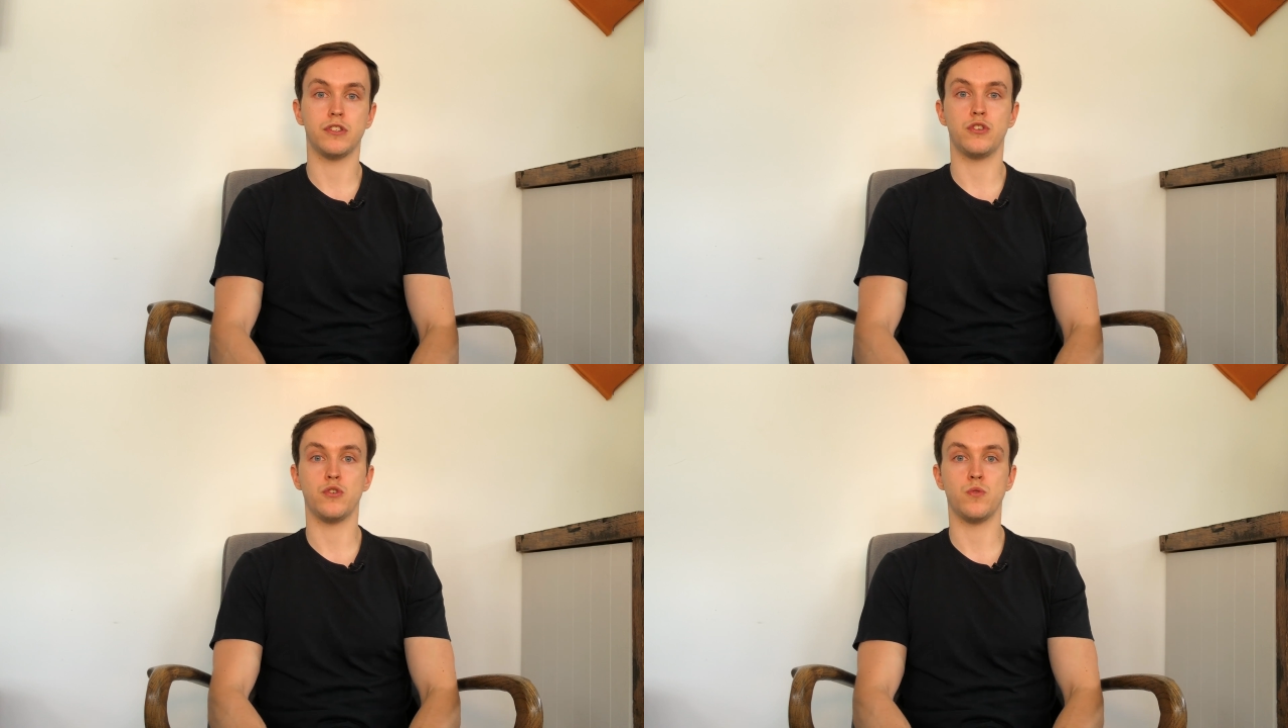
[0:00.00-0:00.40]

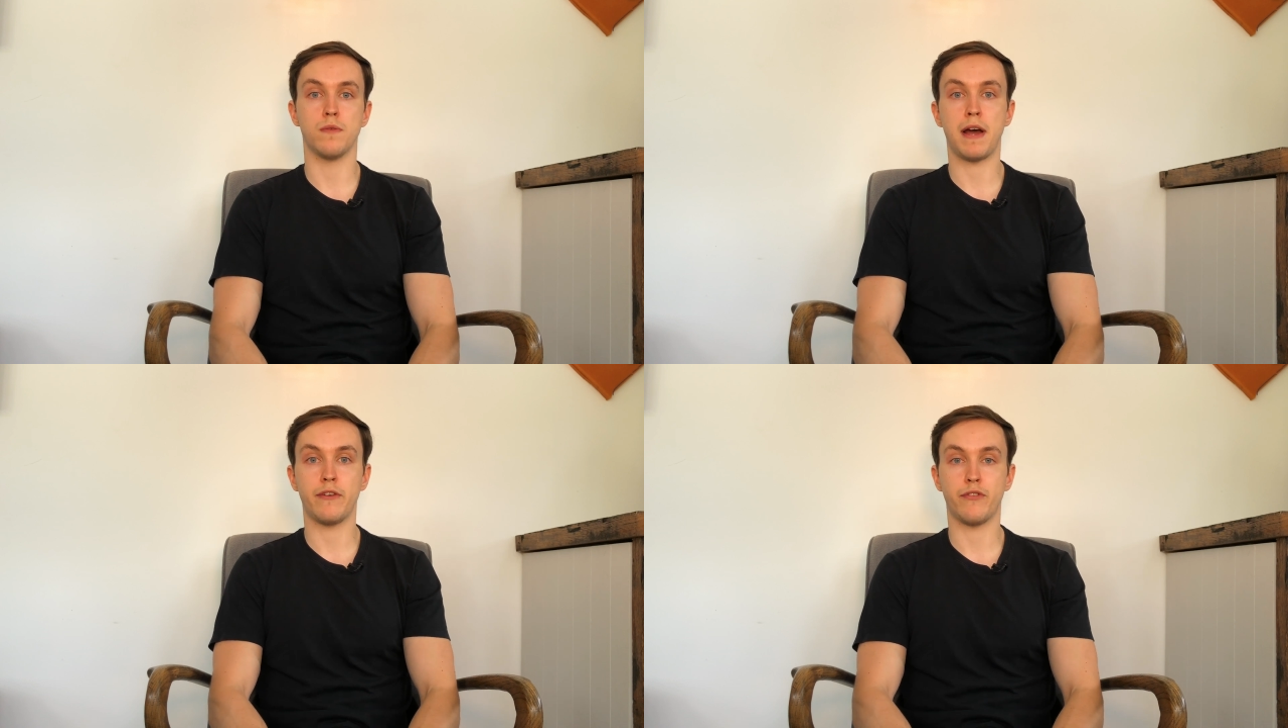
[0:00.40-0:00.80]
you
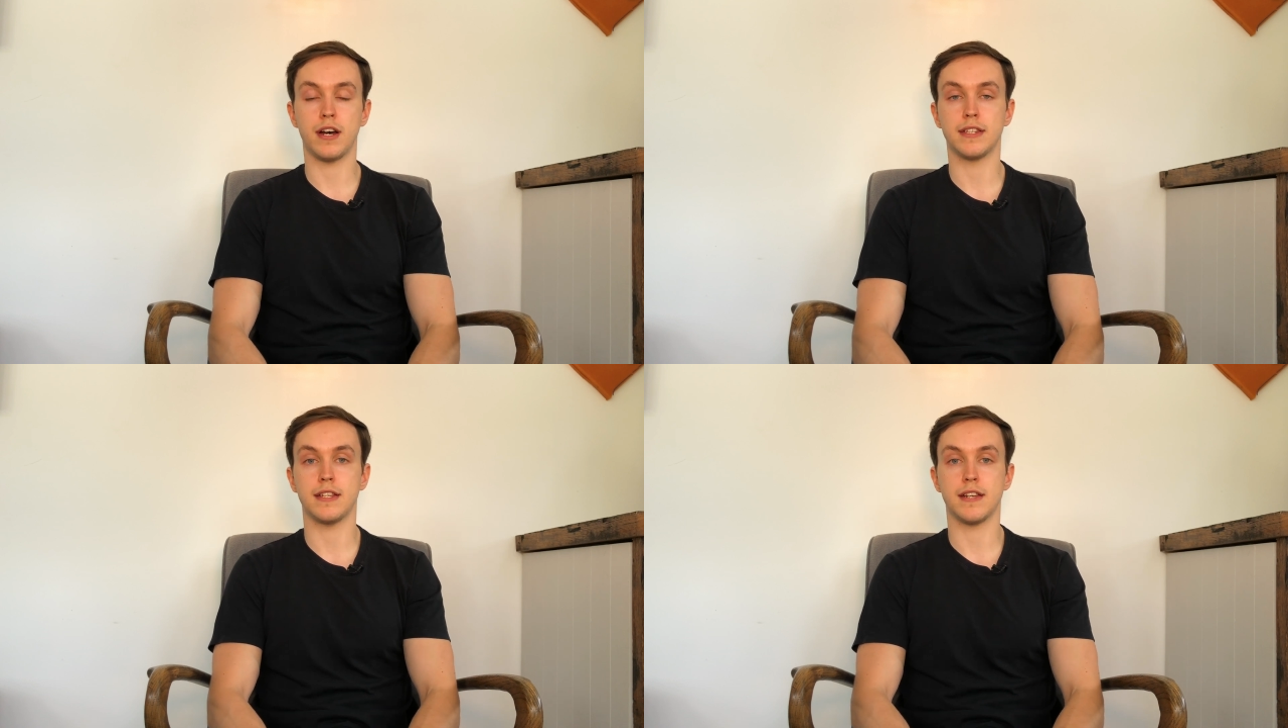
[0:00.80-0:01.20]
may
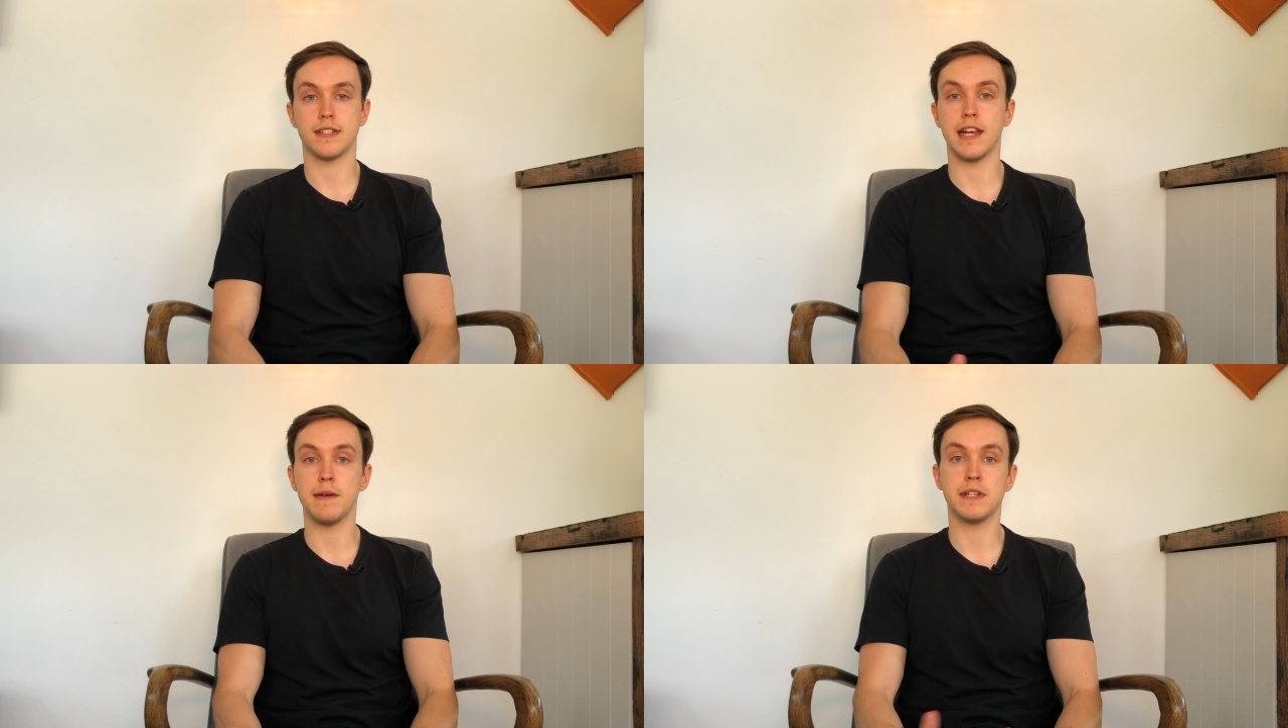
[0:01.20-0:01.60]
find that
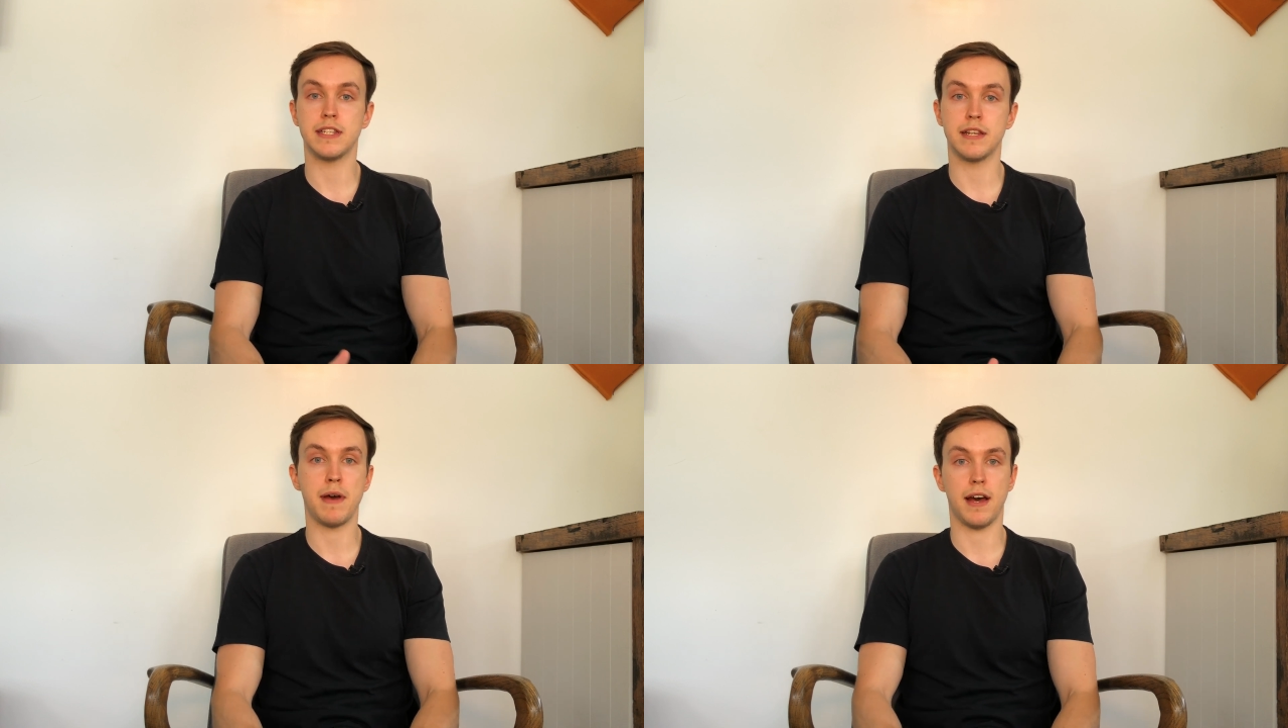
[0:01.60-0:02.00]
there's a
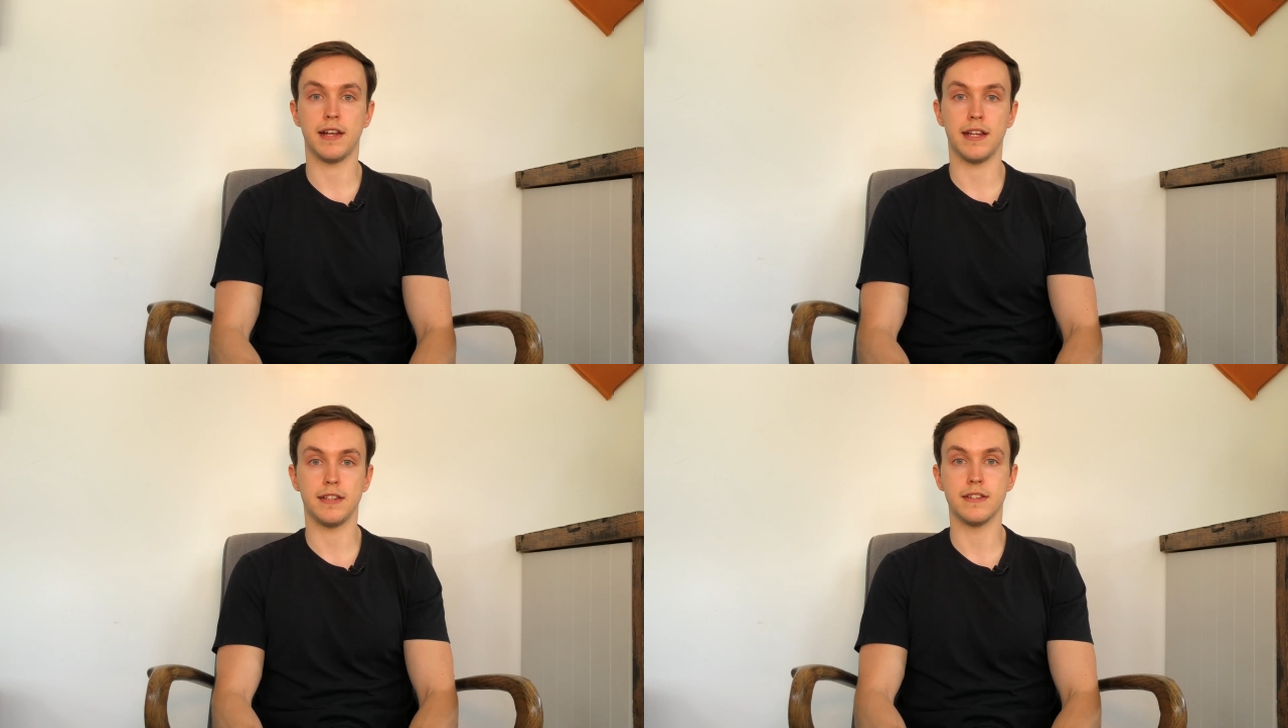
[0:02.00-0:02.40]
limited amount
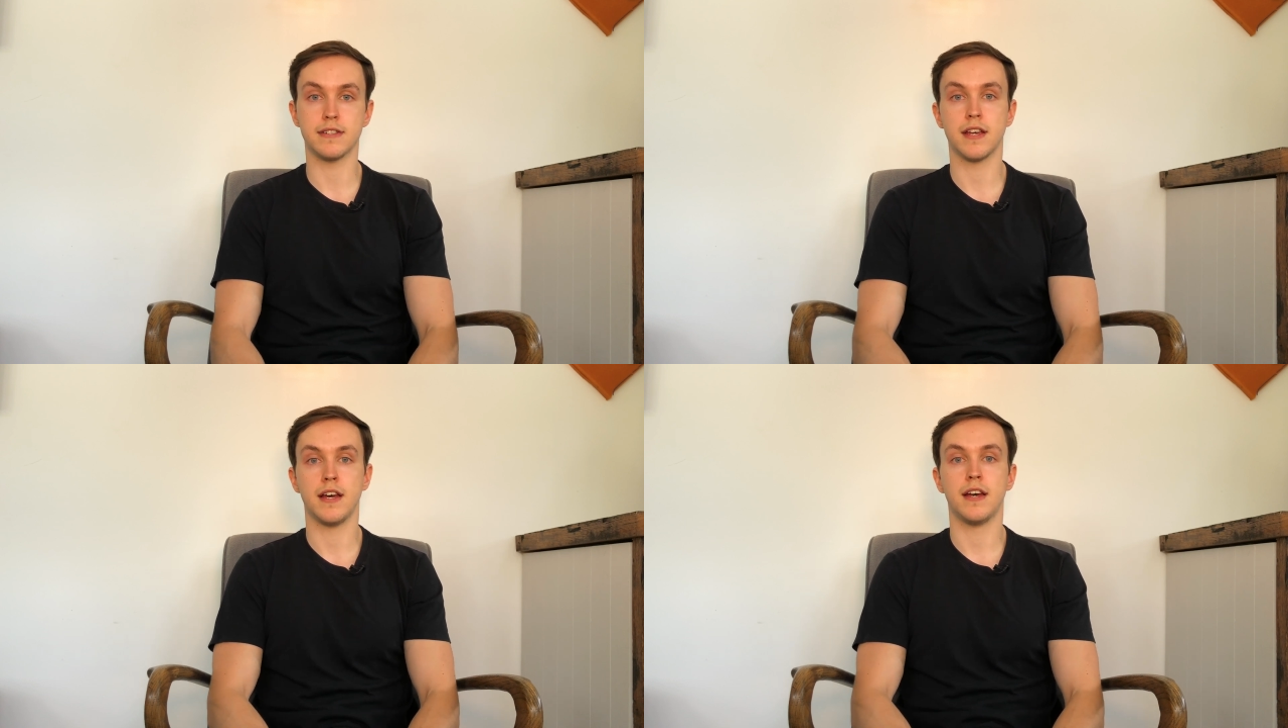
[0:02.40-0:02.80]
of
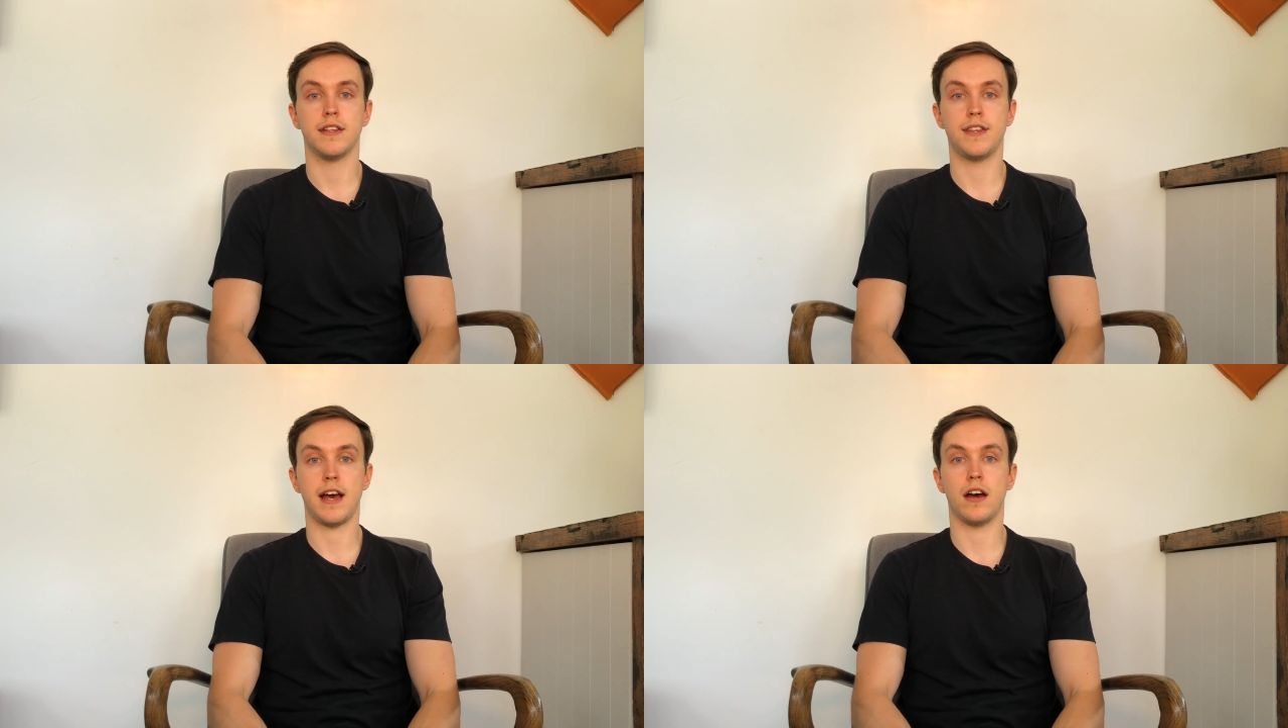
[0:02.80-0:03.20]
lenders
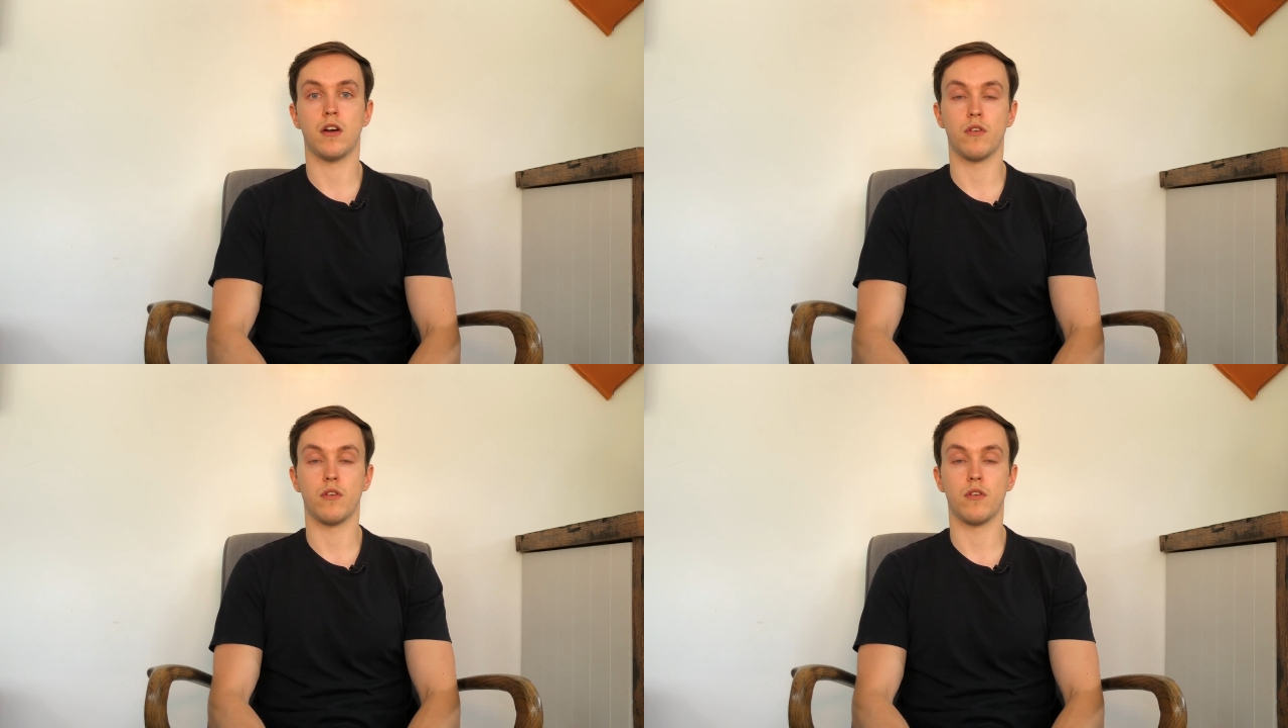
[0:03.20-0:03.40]
that are